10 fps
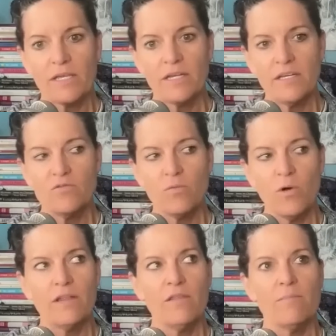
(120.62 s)
it is one
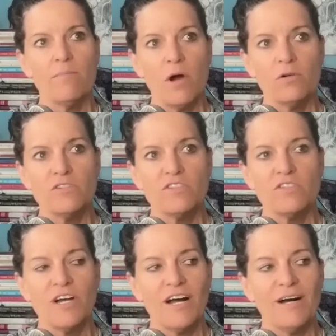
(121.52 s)
of the most
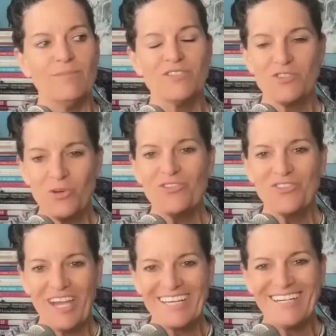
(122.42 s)
um, soul
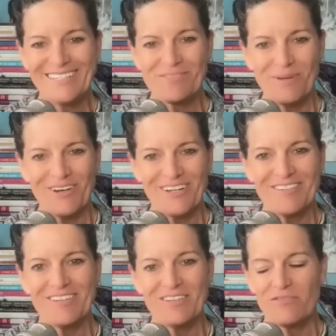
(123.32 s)
sucking
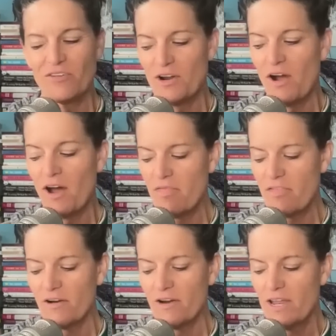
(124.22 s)
experiences for an
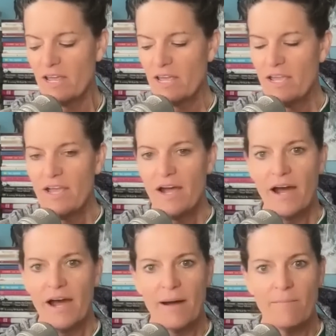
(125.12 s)
author
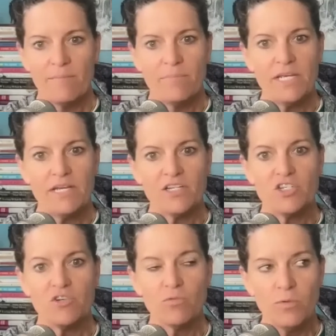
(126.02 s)

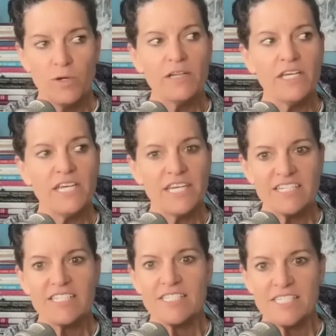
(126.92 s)
because you really get
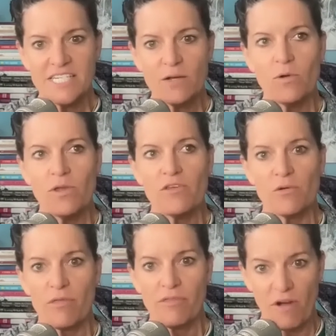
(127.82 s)
to sit with your
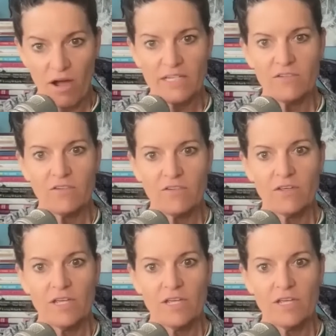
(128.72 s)
thoughts.